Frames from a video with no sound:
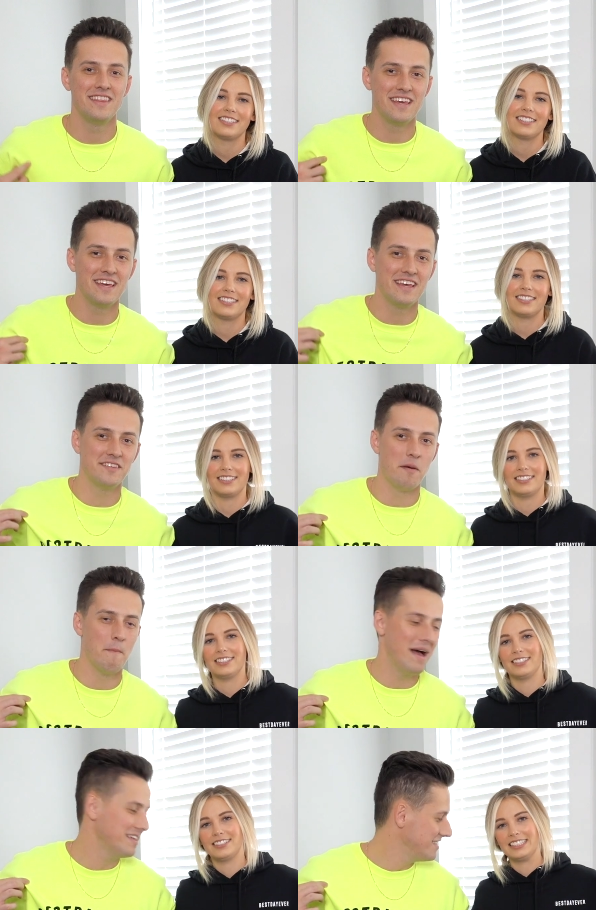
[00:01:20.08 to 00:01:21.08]

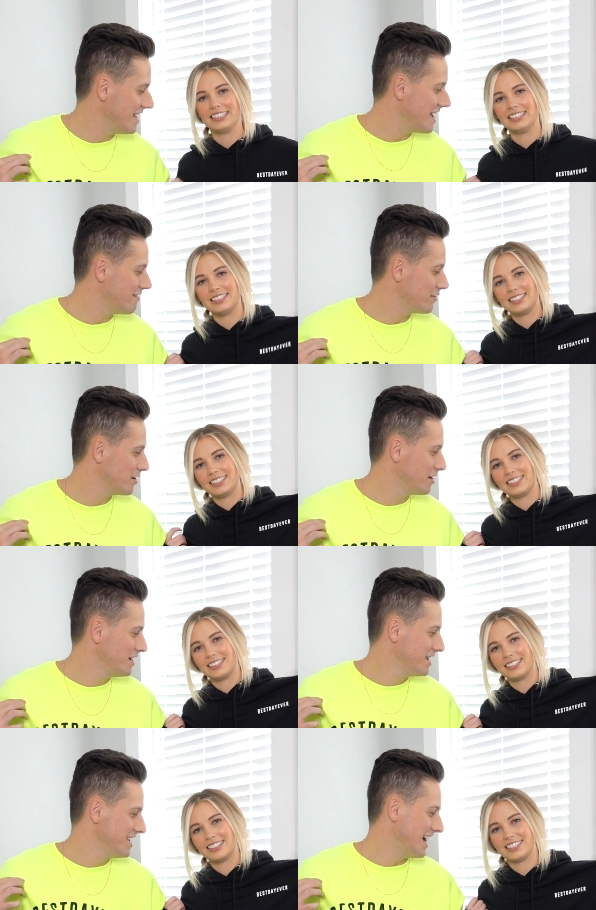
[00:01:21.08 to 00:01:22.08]
Speaker 1: these best day
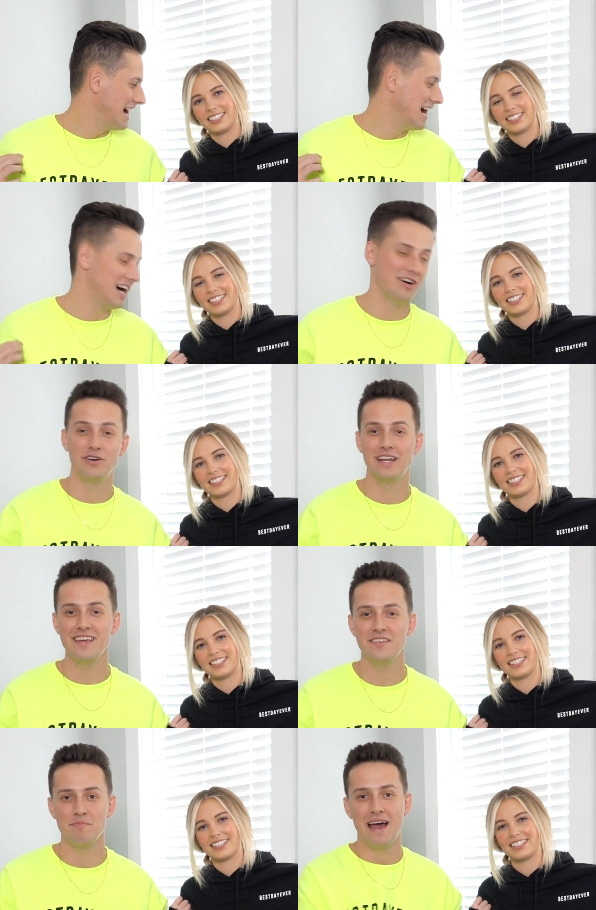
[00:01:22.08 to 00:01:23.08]
ever uh,
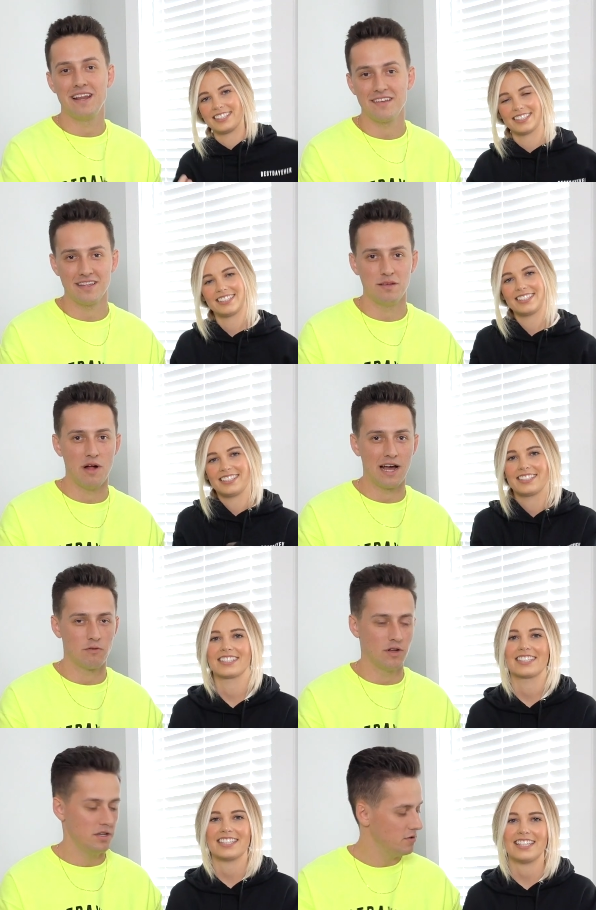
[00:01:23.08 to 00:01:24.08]
hoodies. Maddy's got the
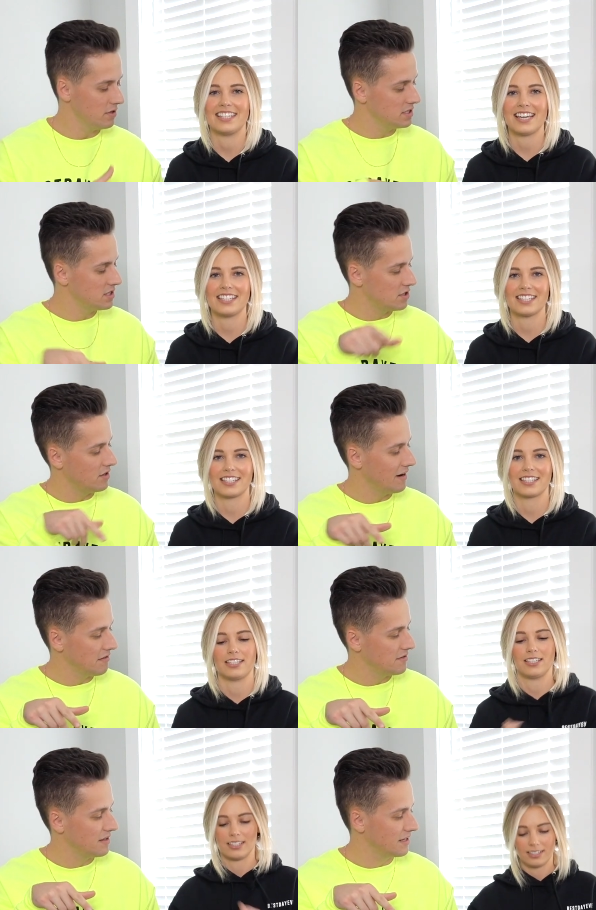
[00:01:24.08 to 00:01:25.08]
black one. Do you want to yes. just turn
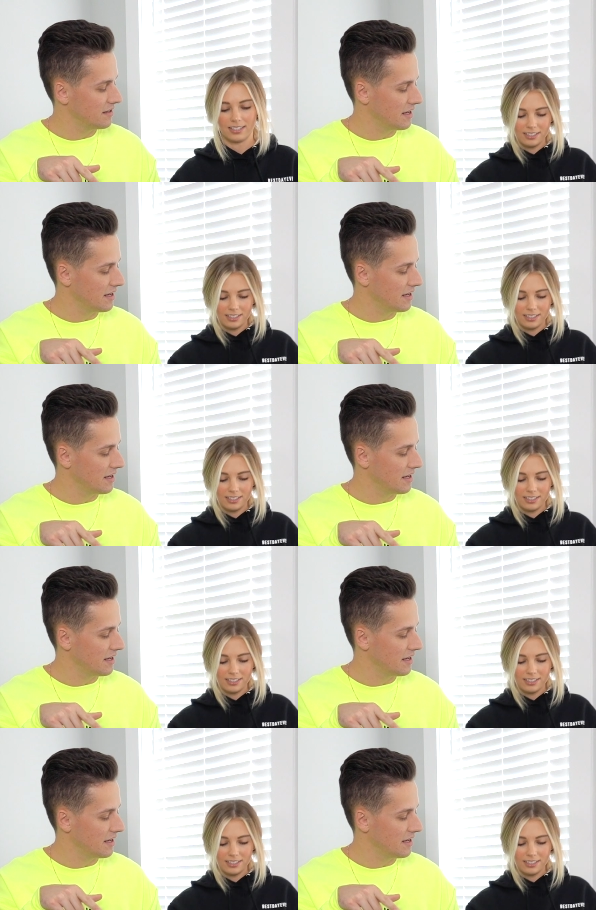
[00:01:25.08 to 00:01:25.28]
around so they can